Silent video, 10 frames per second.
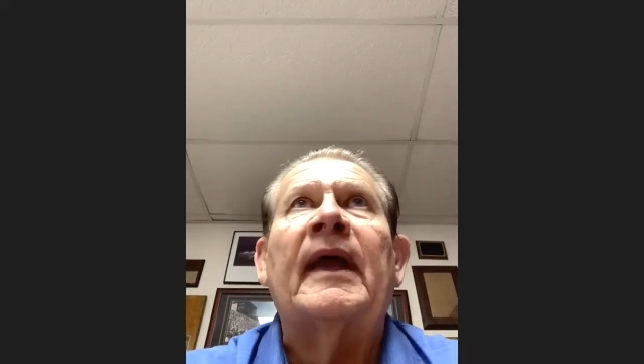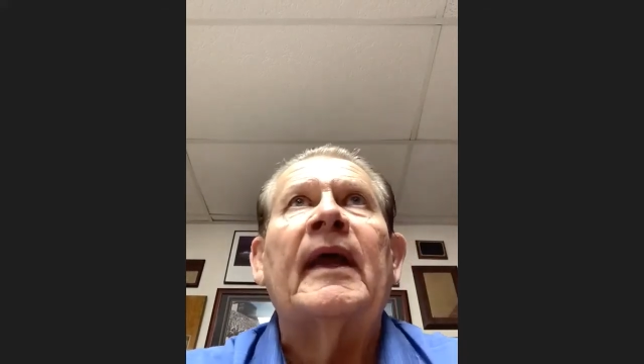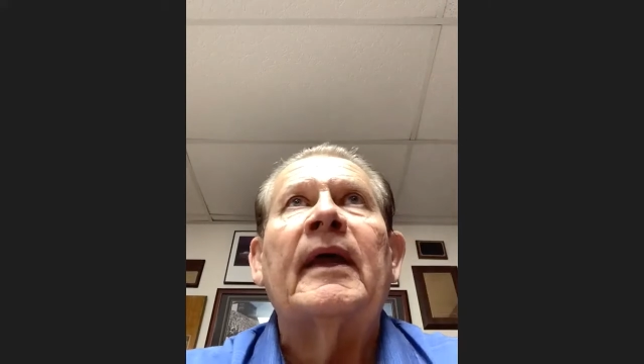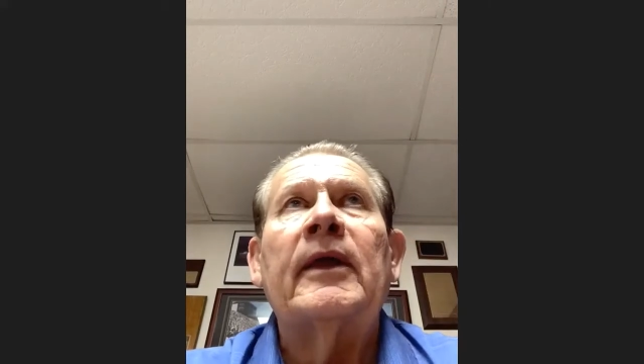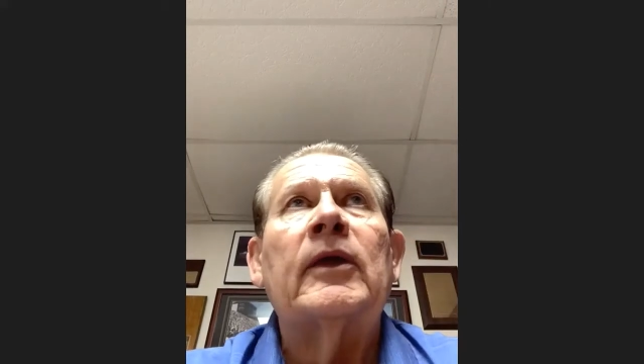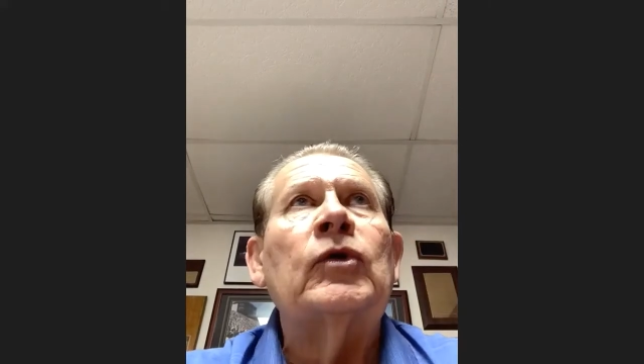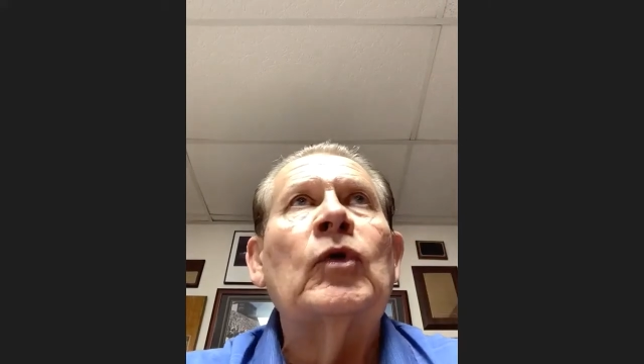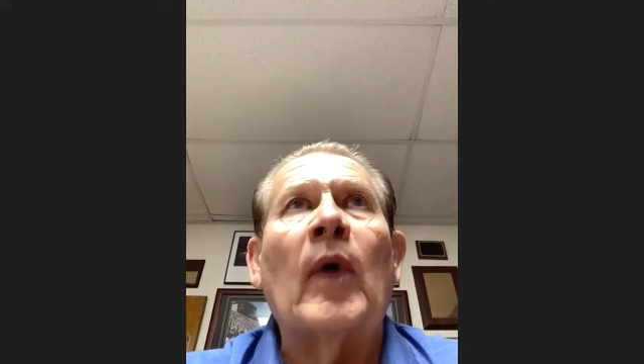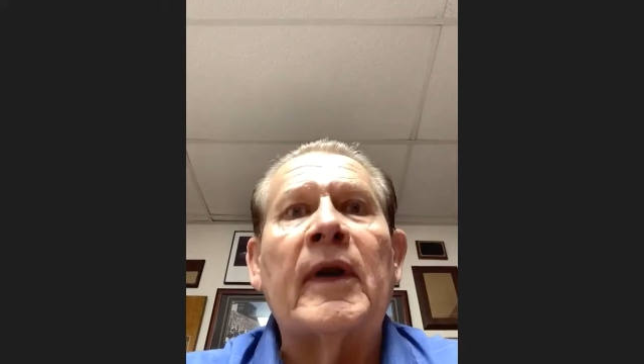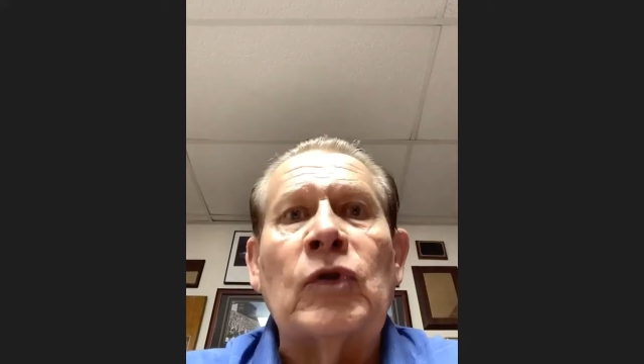You
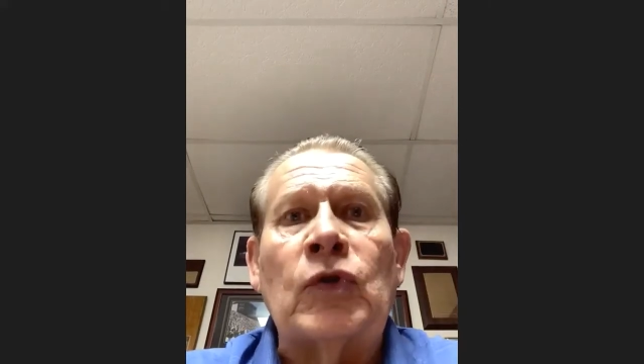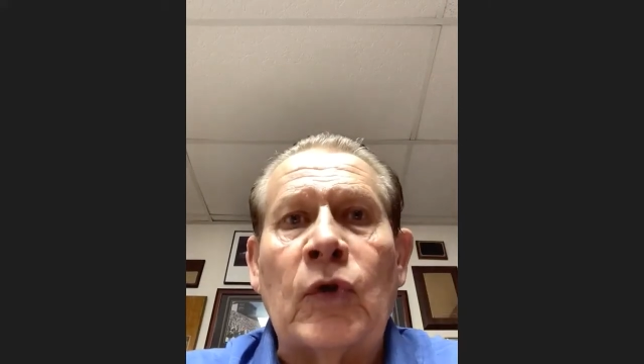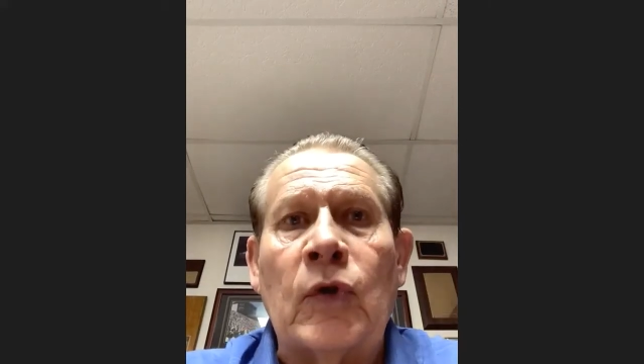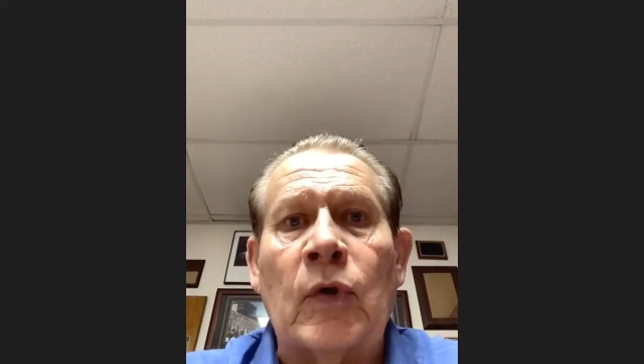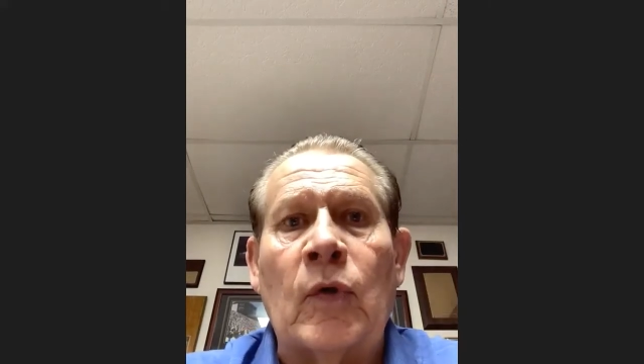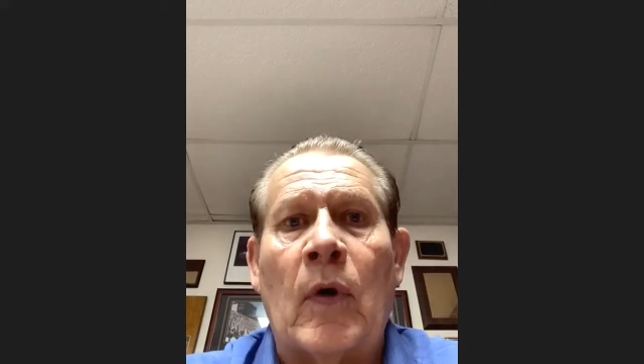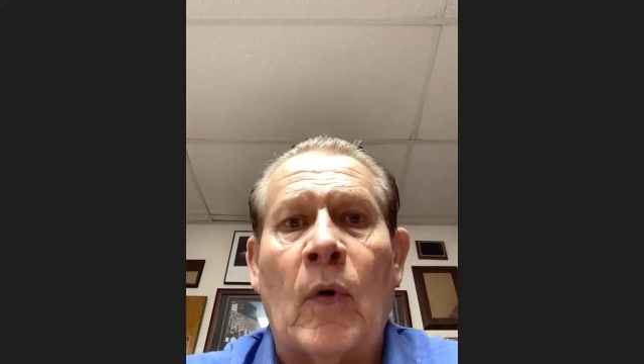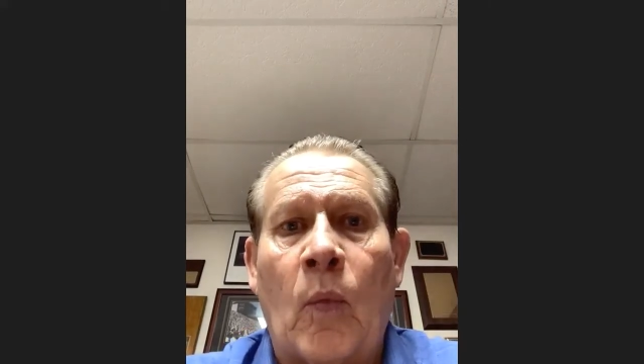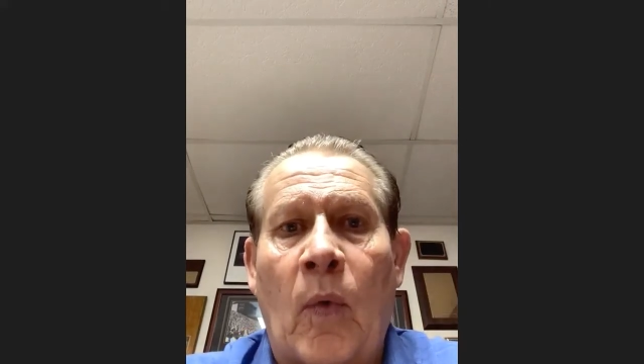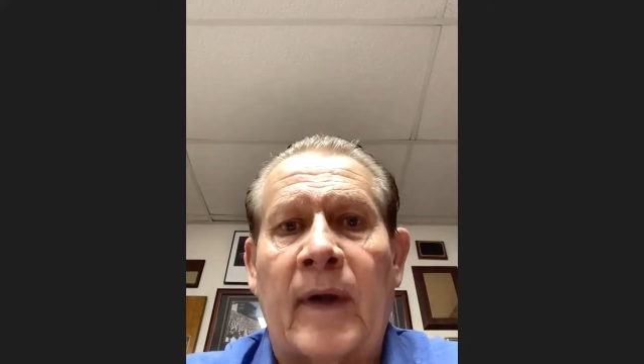want to do
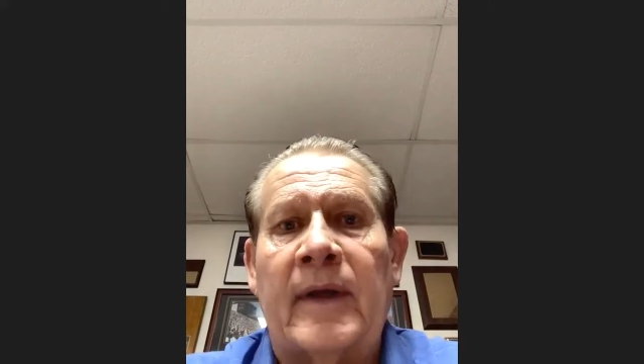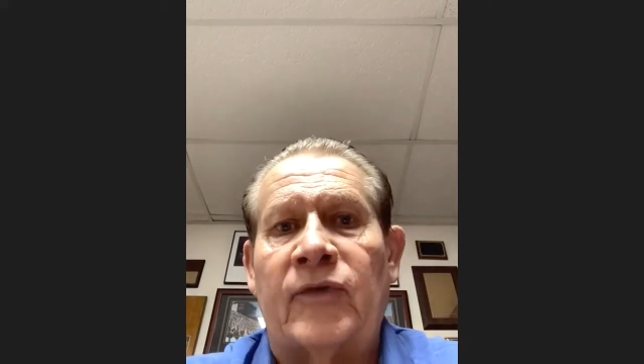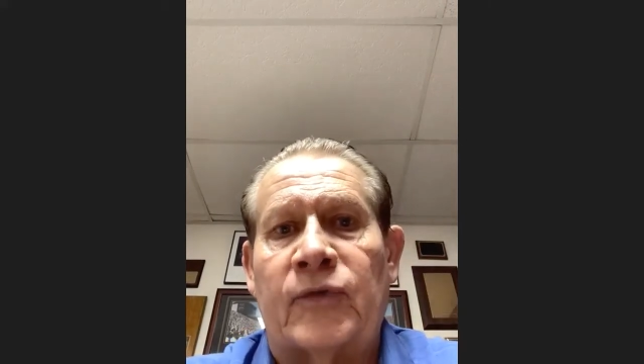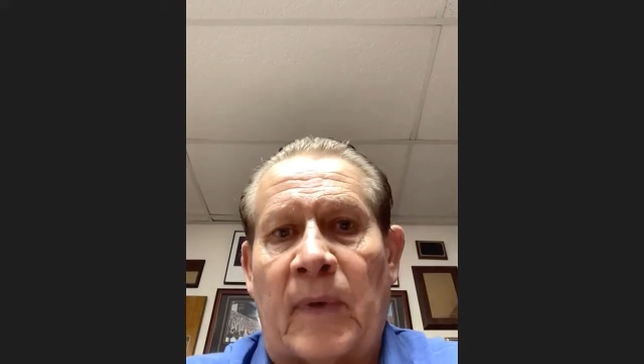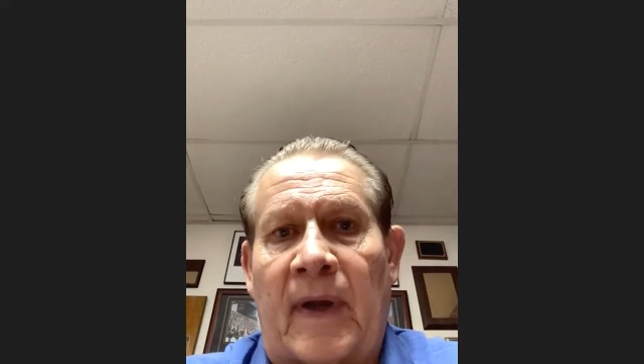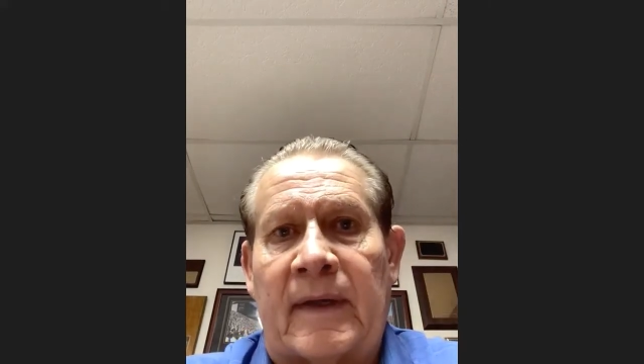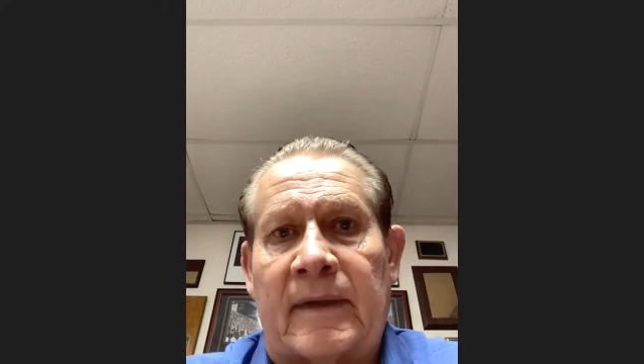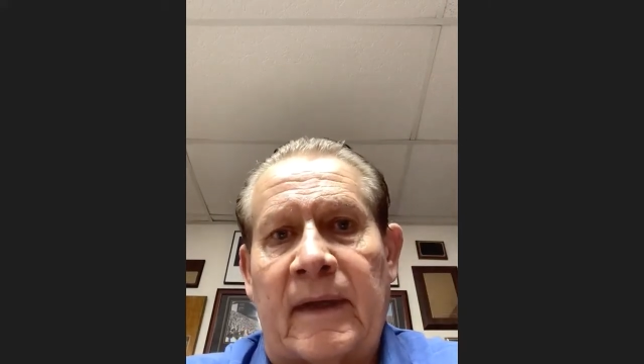what is right.